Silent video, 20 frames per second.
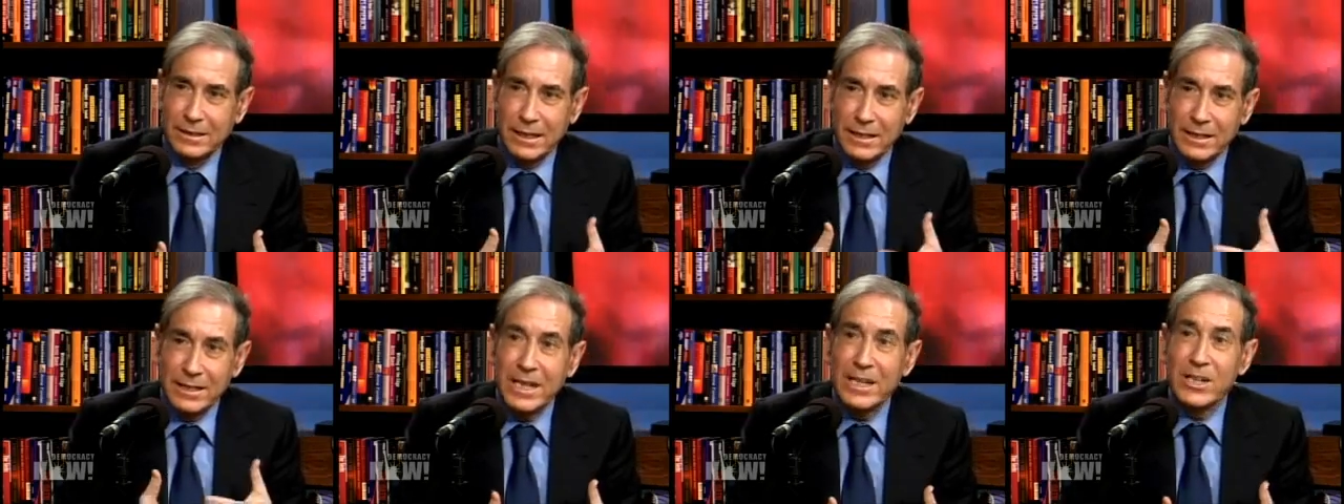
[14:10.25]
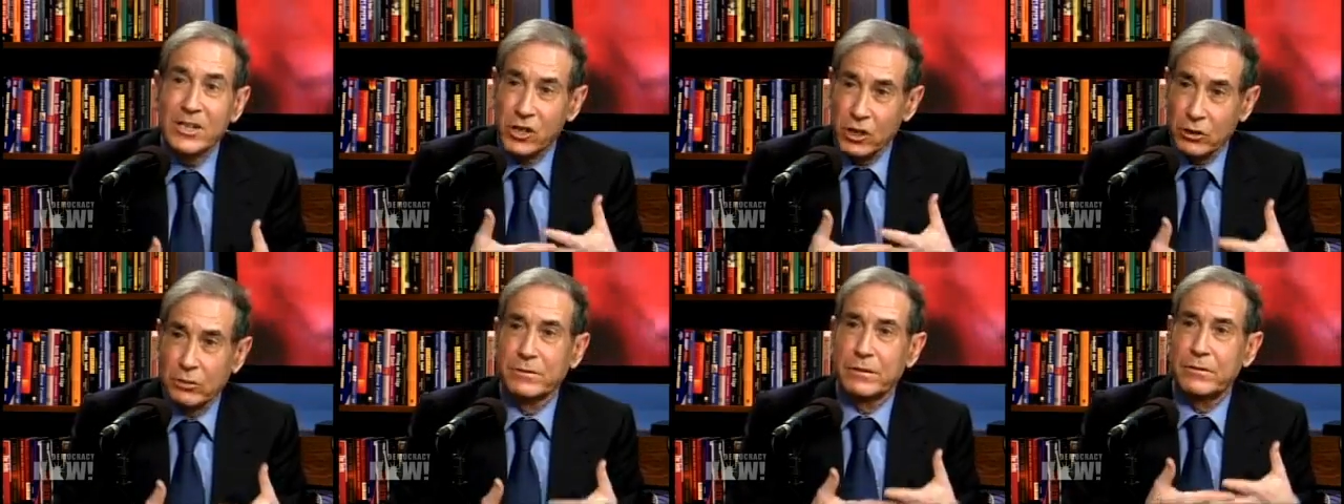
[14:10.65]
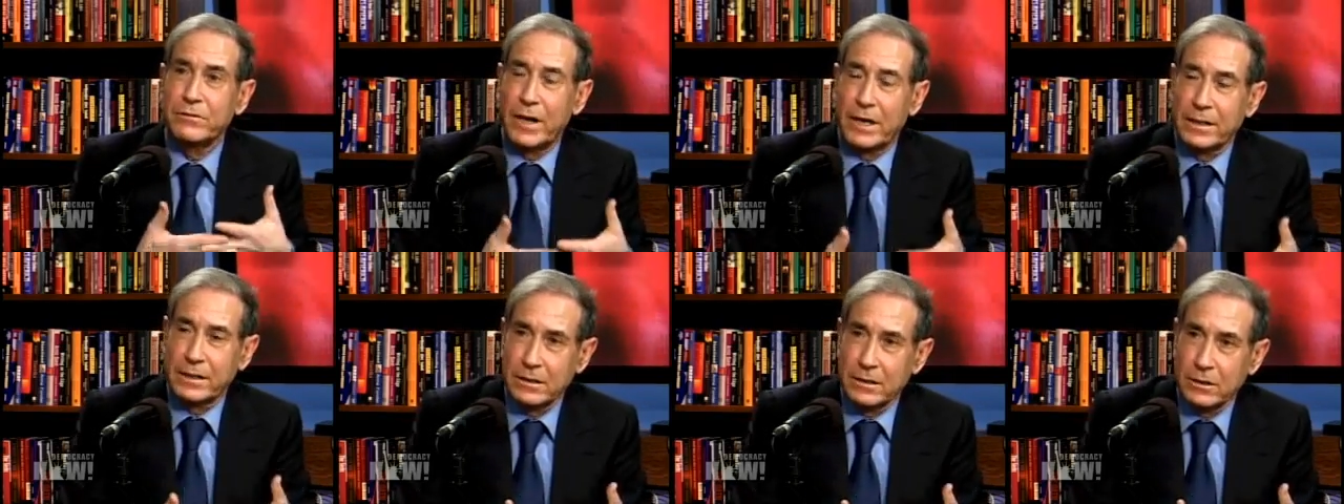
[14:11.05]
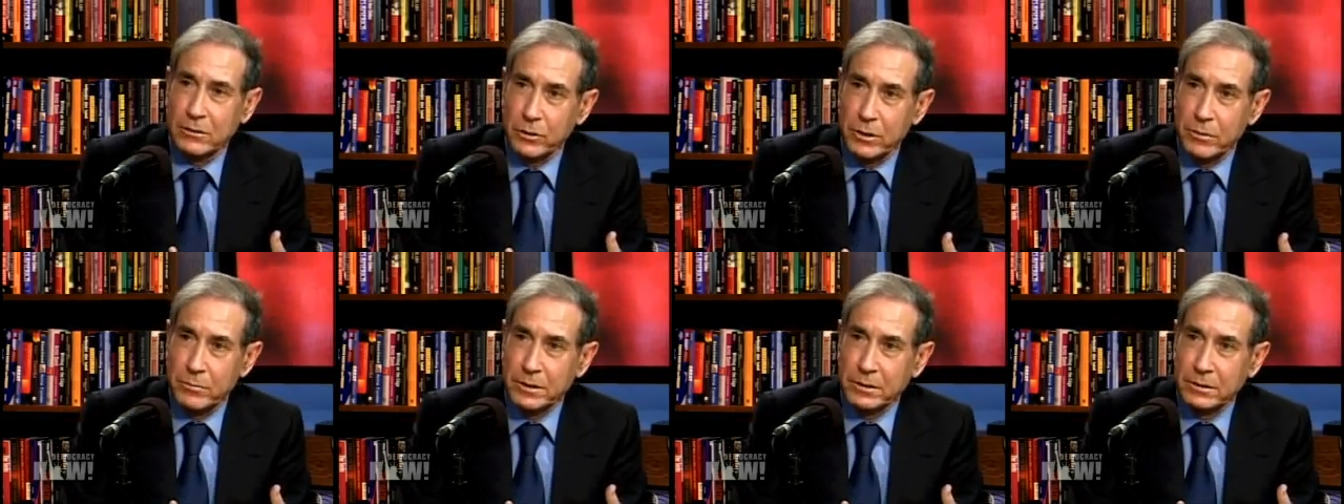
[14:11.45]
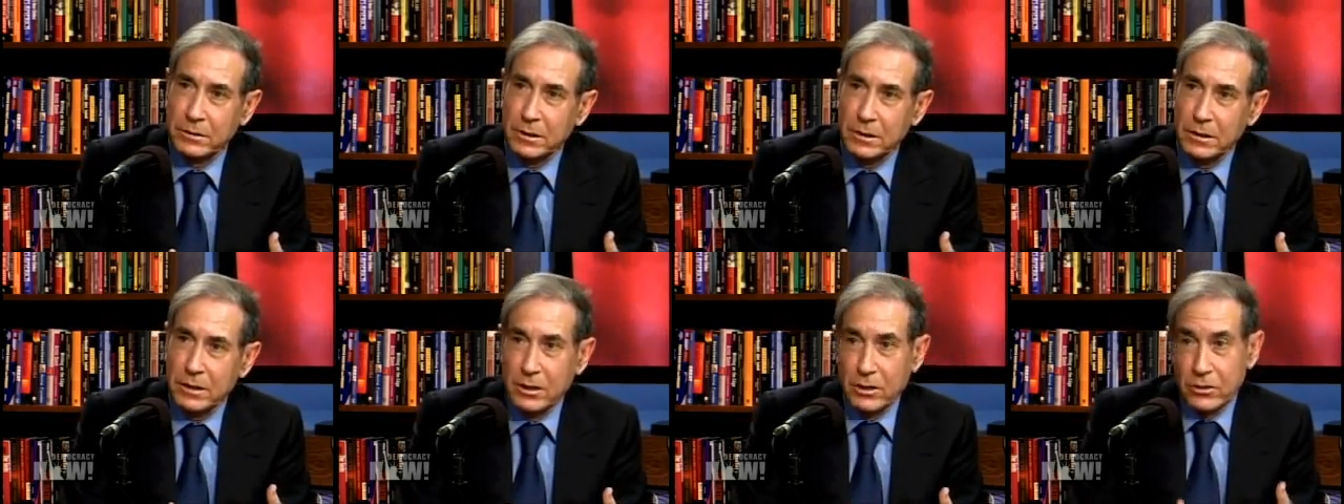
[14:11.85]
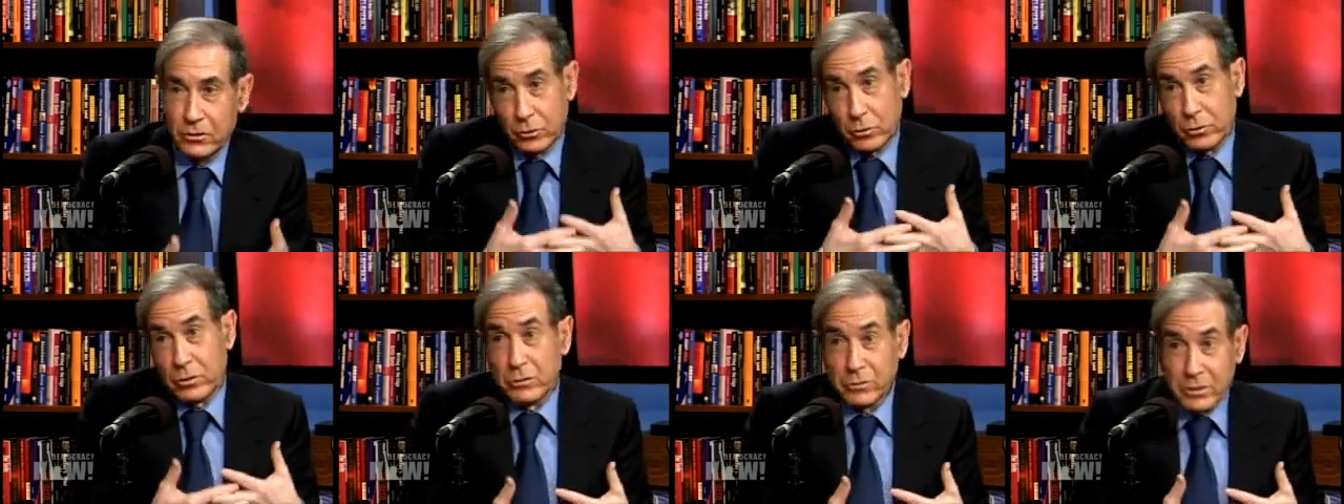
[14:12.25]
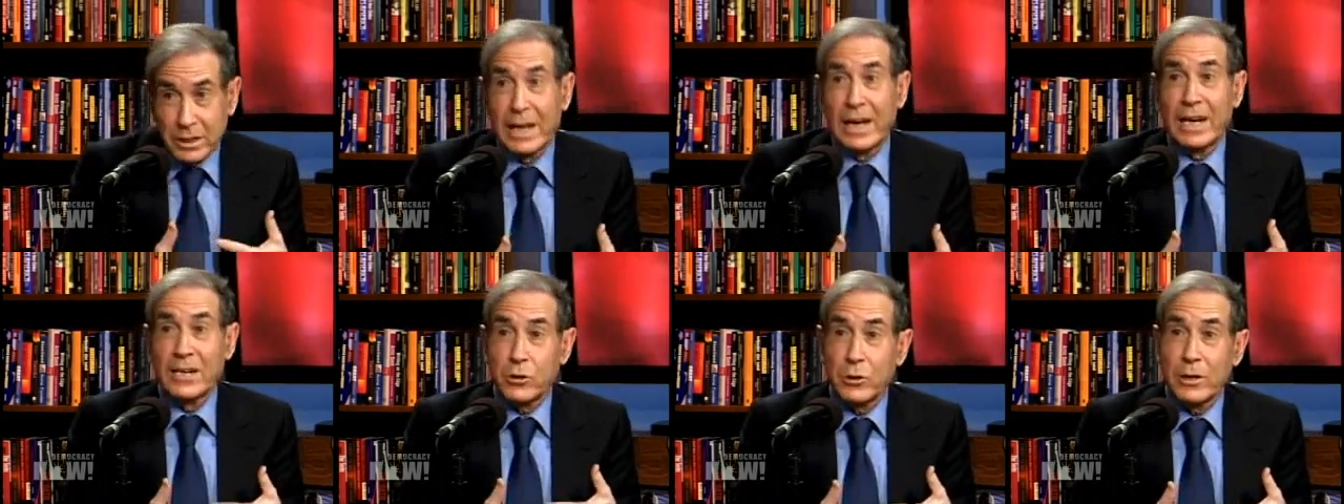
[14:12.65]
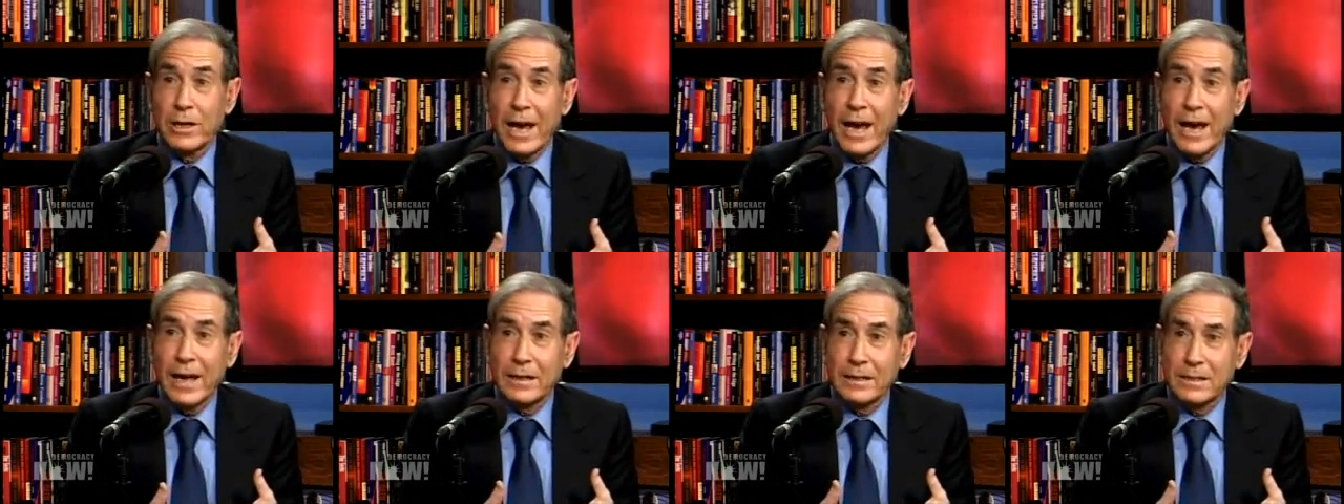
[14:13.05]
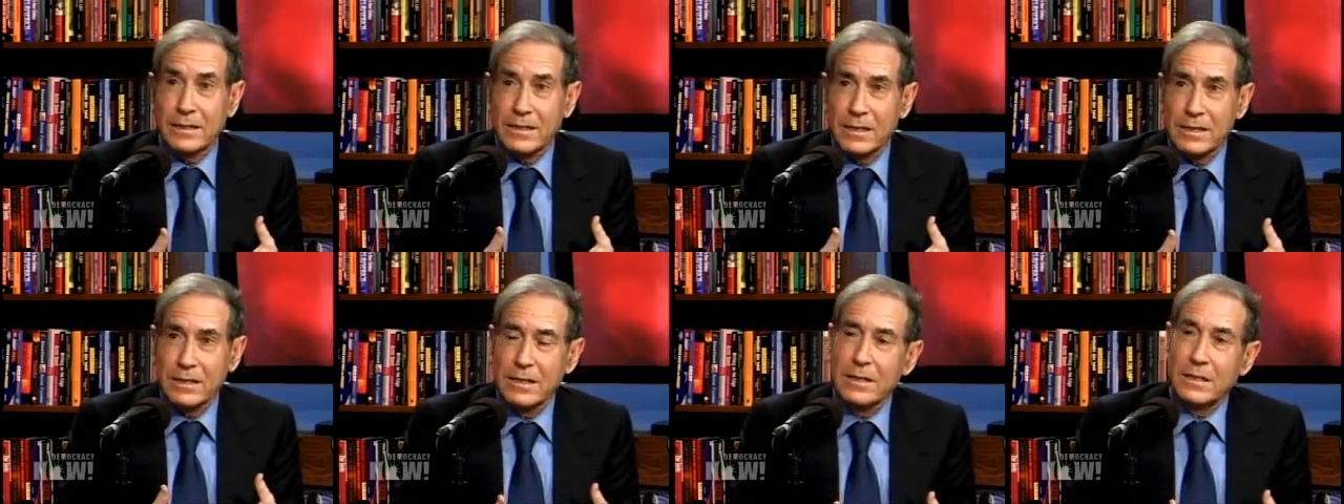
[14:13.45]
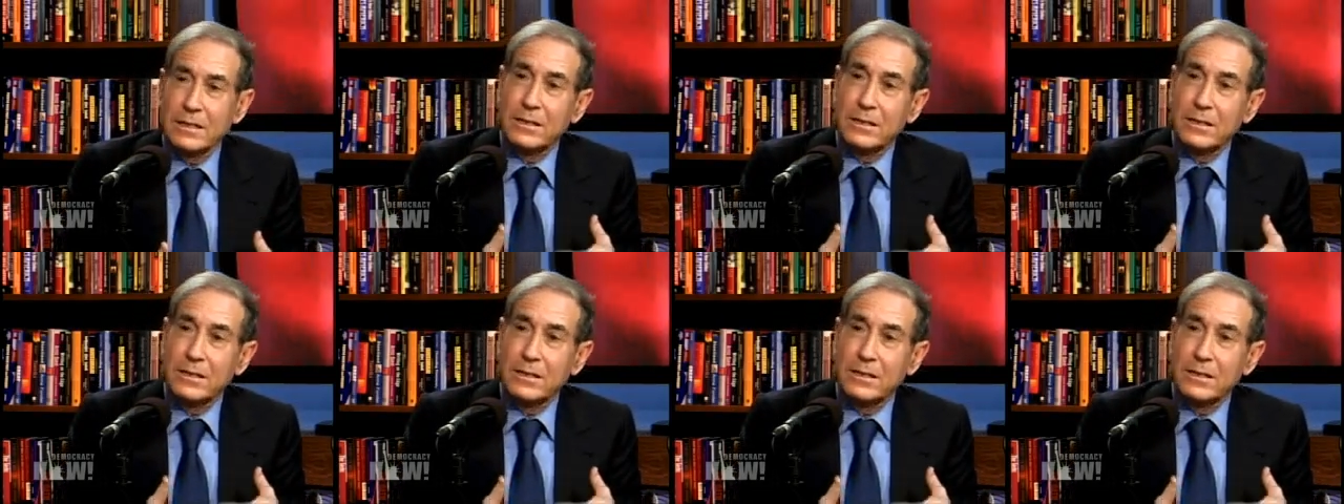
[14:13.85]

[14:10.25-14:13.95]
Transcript: the nature of the final agreement through unilateral acts.